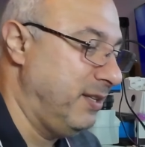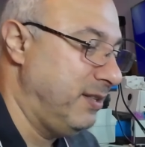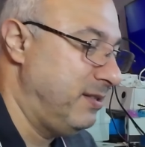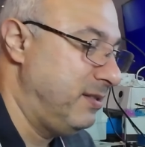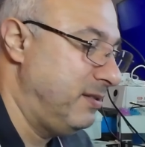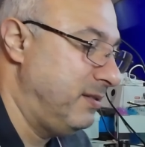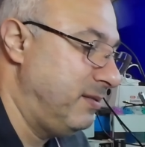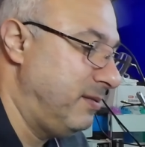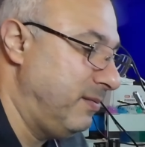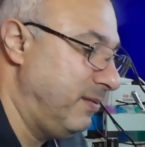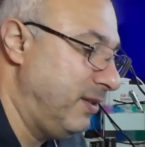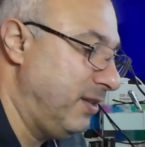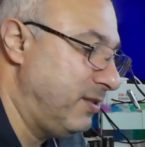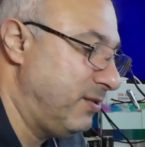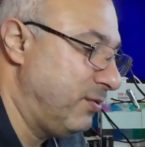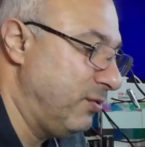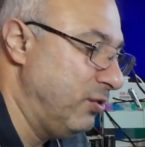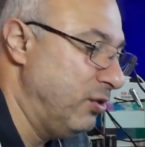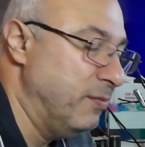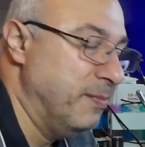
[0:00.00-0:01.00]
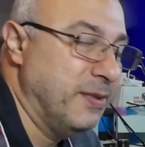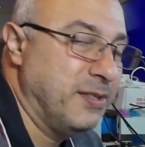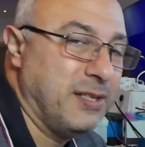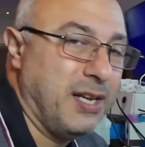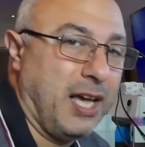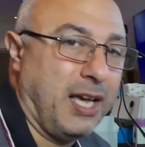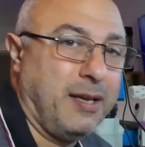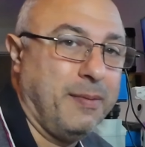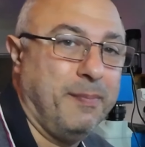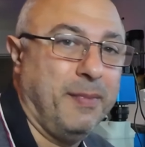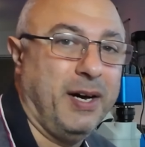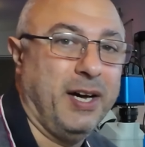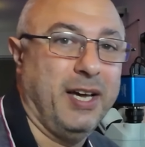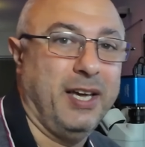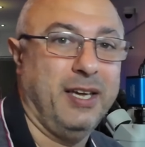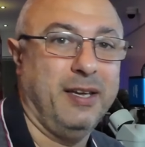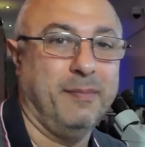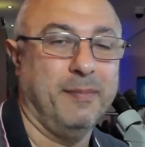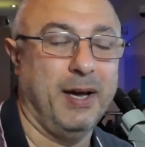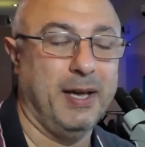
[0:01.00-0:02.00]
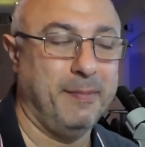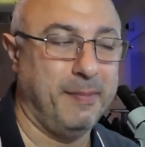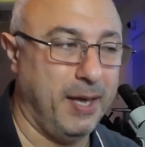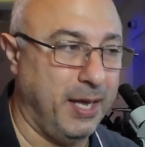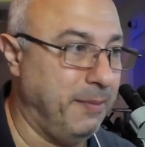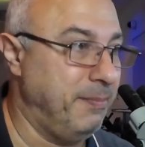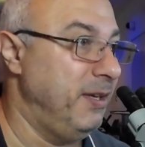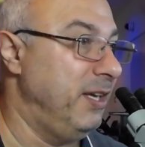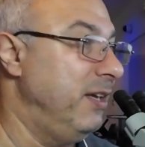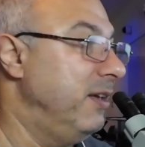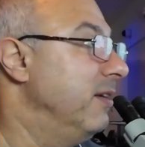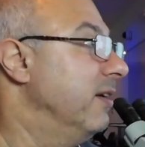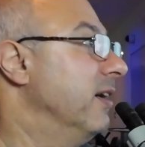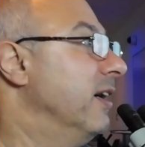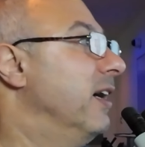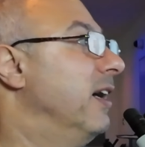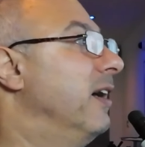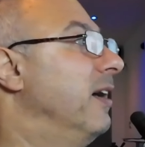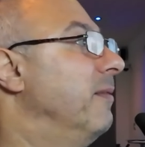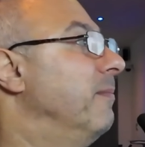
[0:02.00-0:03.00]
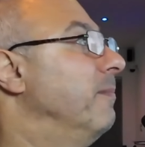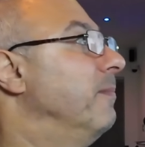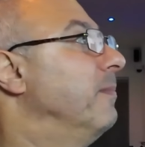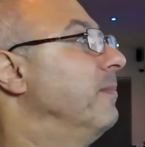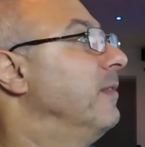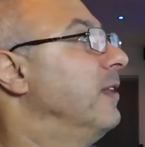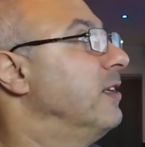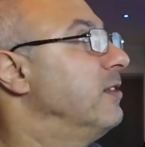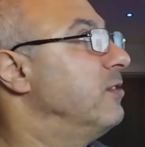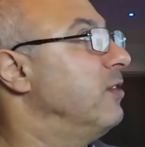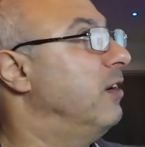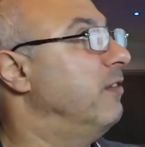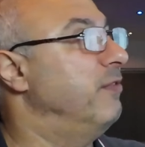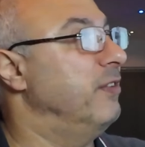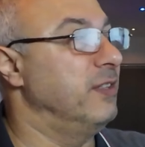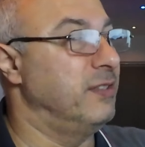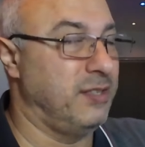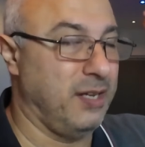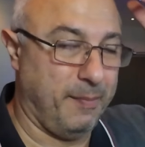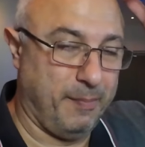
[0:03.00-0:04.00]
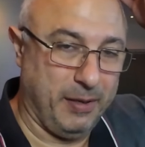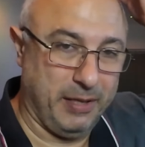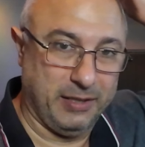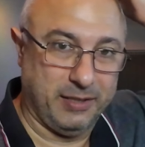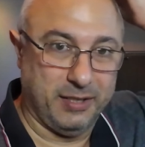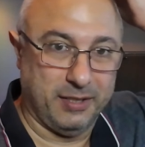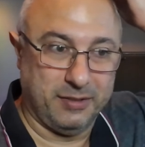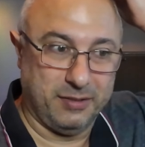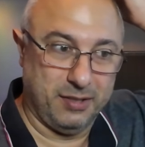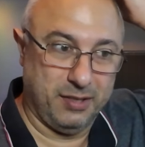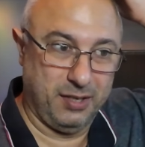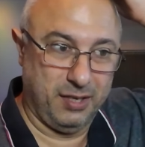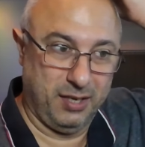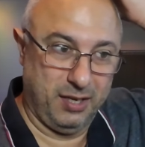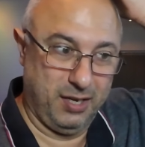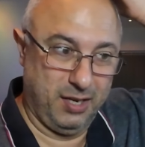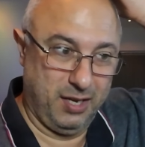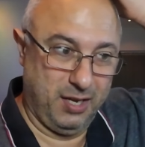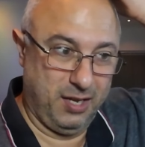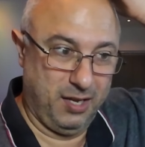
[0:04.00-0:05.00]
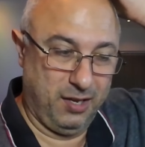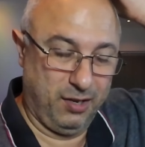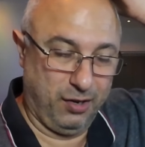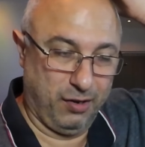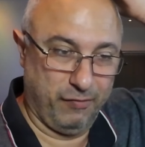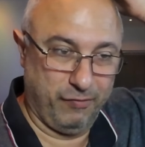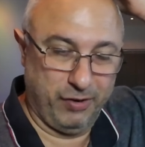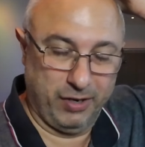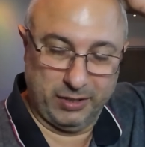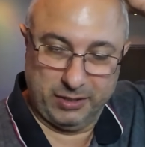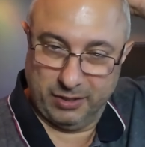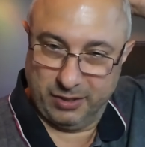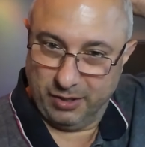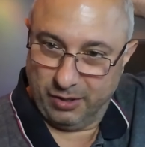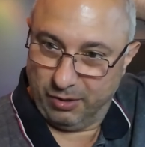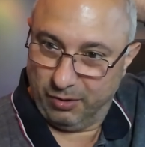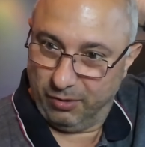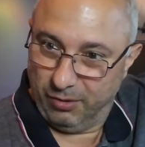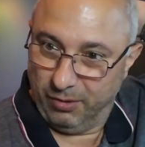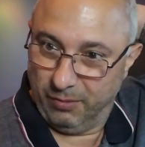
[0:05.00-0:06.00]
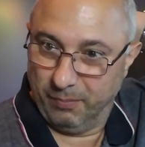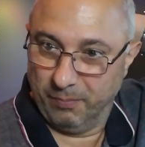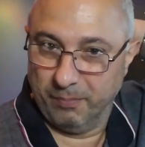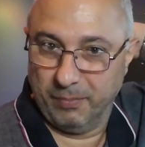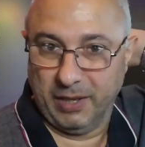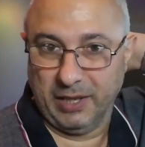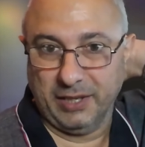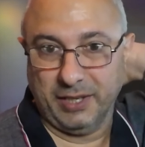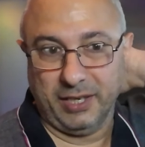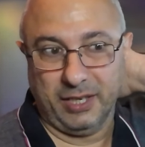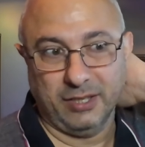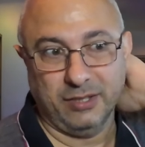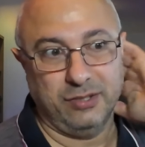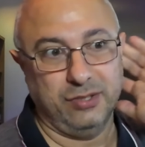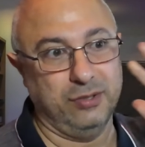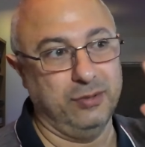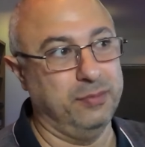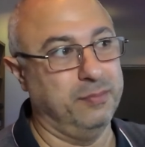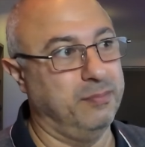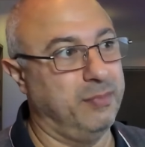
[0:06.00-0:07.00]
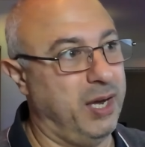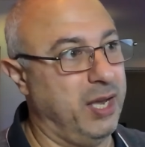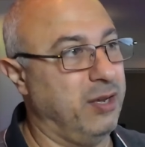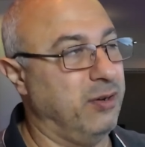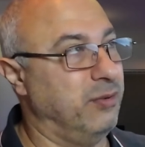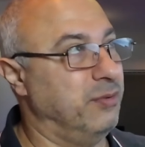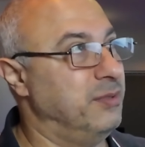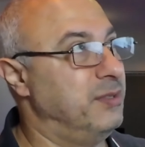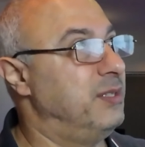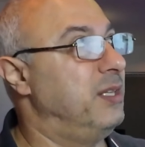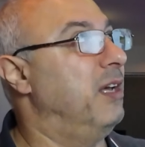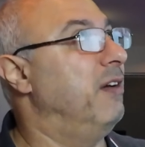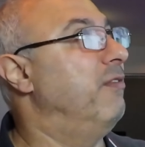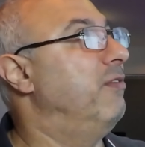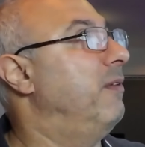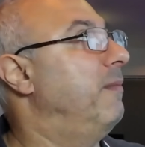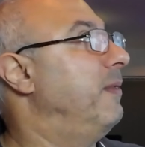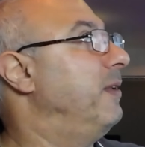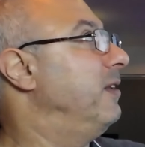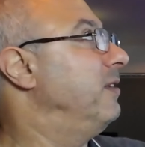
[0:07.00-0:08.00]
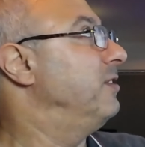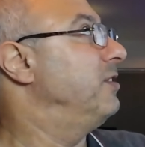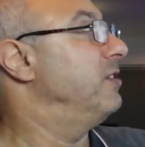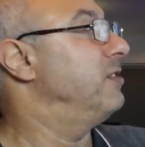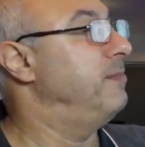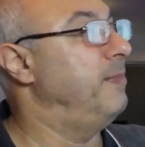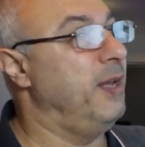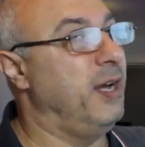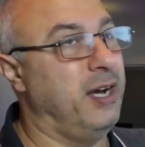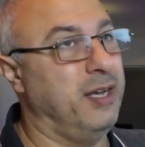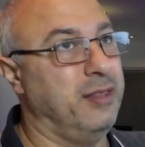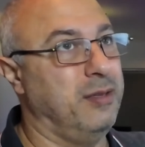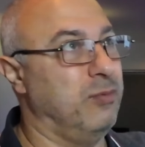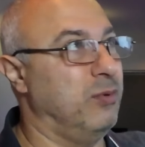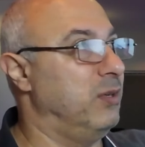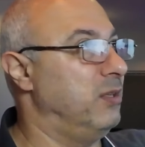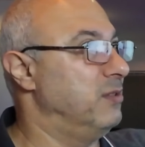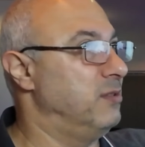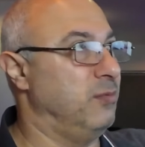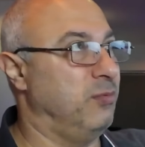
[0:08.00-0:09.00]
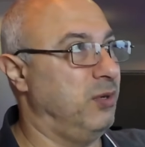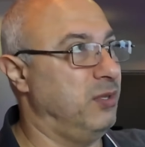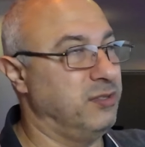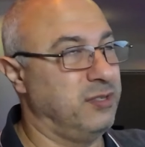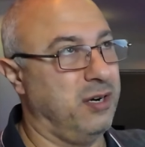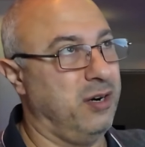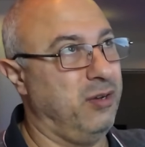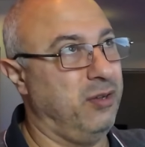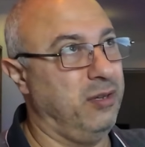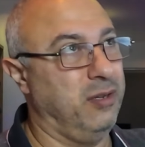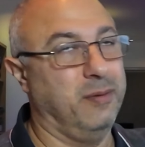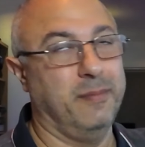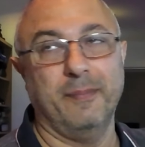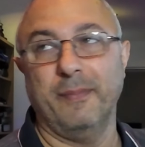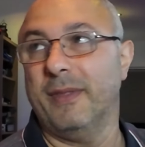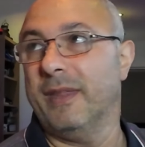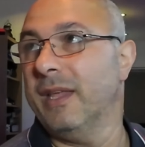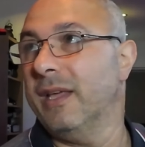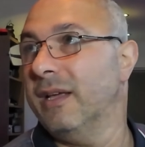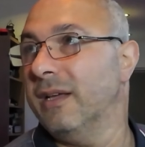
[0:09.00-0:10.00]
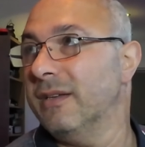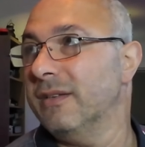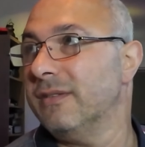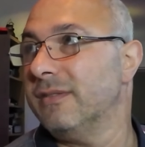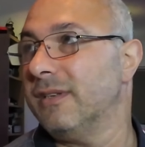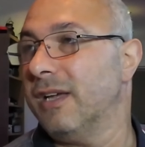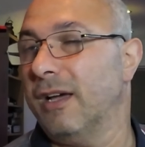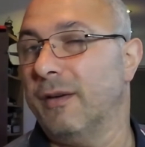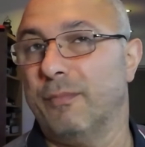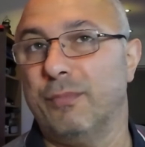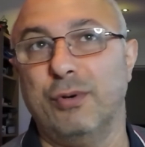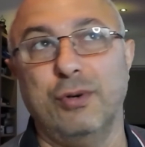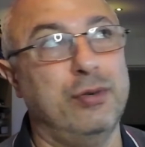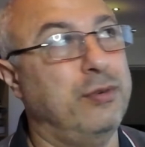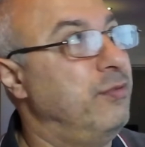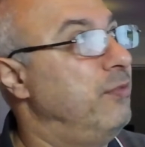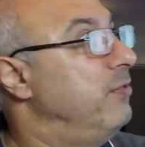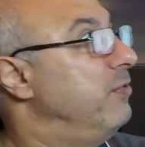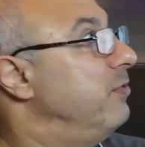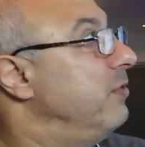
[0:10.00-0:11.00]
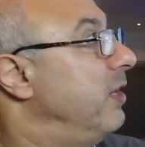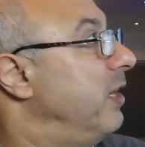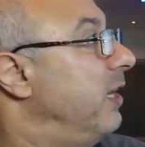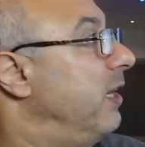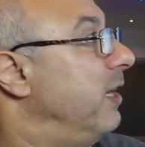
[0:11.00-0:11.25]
This room is like my baby. This office, I built it, converted the whole building into my own stuff. I mean, just behind the walls are all soundproof.